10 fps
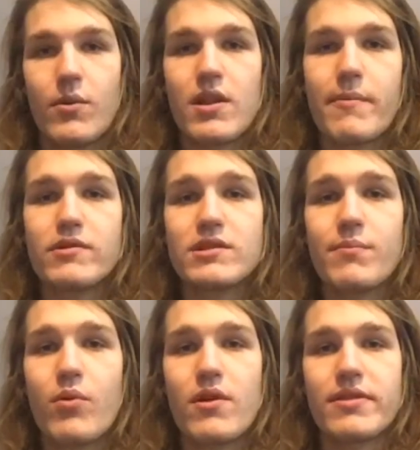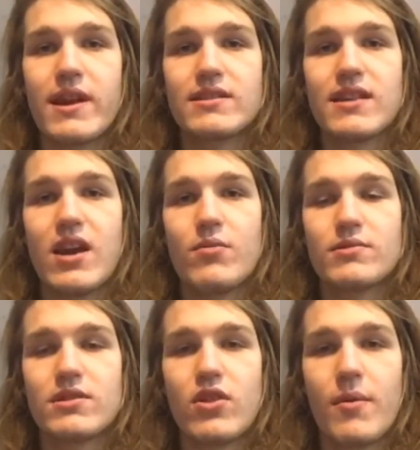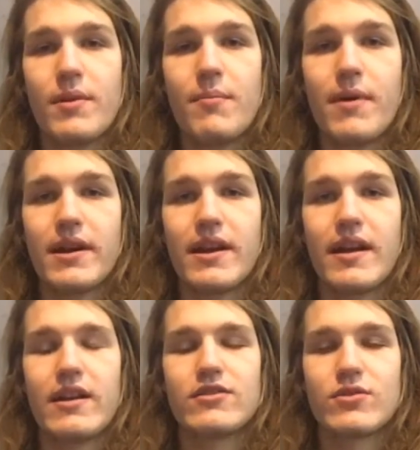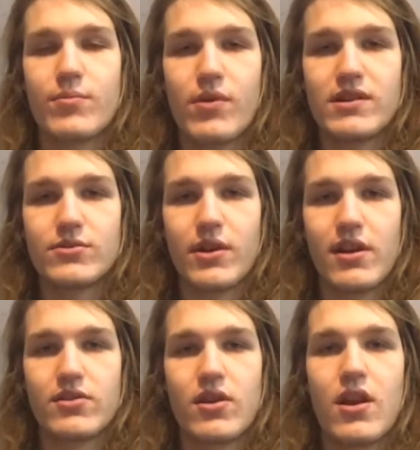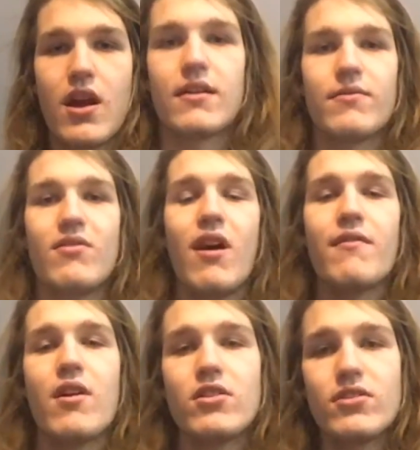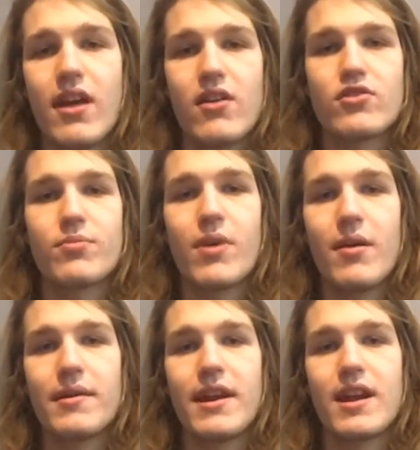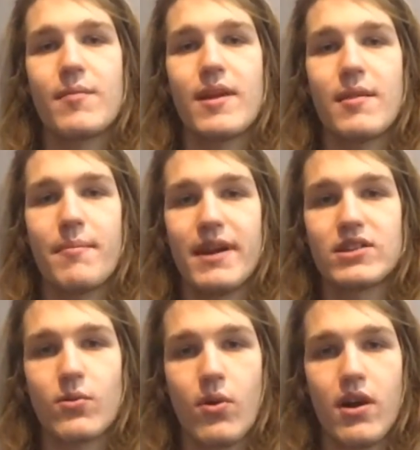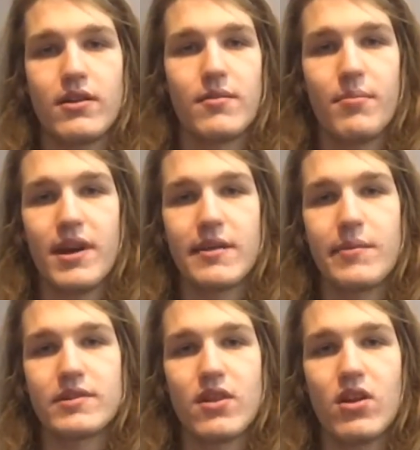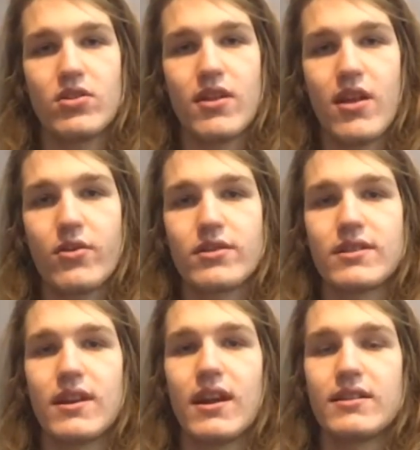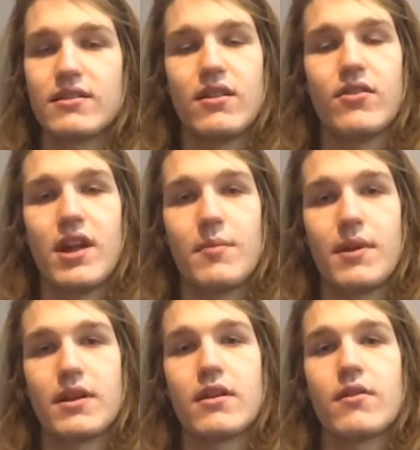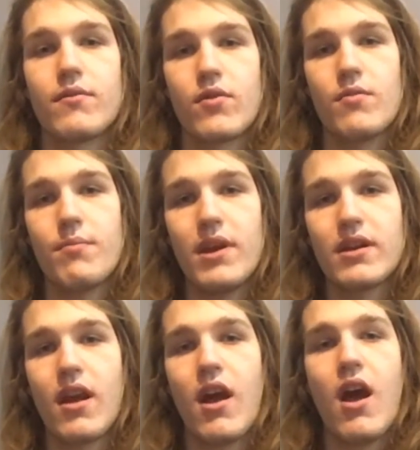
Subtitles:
One of the most important things that helps determine a bike is your price range. If you have $100, you're probably not going to buy the best quality bike because $100 isn't a lot of money for a bike.